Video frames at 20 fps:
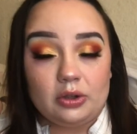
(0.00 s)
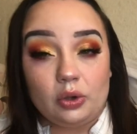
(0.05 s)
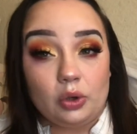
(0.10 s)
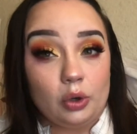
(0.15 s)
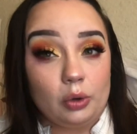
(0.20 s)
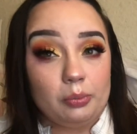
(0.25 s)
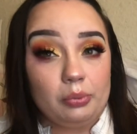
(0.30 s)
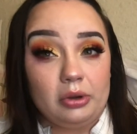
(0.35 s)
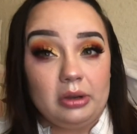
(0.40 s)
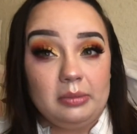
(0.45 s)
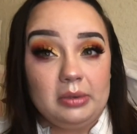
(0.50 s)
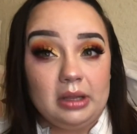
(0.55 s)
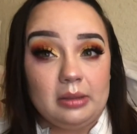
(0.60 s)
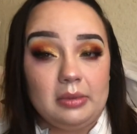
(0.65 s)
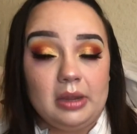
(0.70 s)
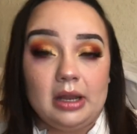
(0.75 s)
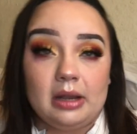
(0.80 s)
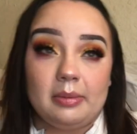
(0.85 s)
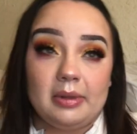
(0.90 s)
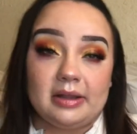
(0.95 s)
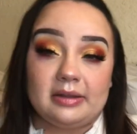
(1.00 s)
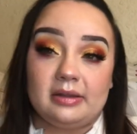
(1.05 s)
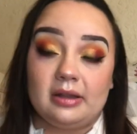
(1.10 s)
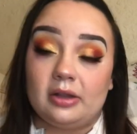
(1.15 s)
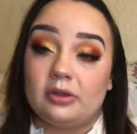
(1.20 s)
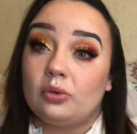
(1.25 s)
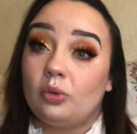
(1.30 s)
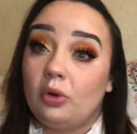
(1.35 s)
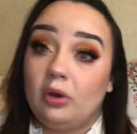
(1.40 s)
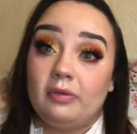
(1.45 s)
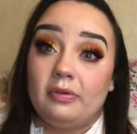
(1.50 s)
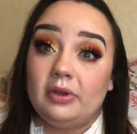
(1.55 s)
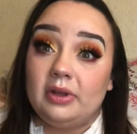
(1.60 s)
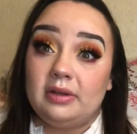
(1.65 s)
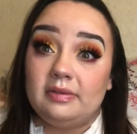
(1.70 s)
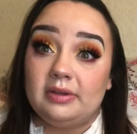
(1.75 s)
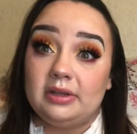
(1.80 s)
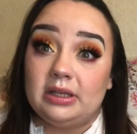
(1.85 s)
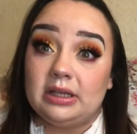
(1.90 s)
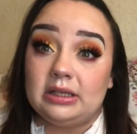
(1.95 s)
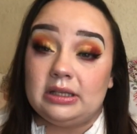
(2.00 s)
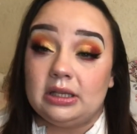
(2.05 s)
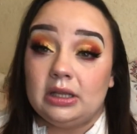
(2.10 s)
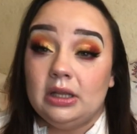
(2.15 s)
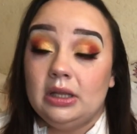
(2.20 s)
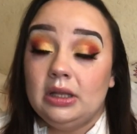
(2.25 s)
or a premium and a Boxy Luxe, or if I'll even get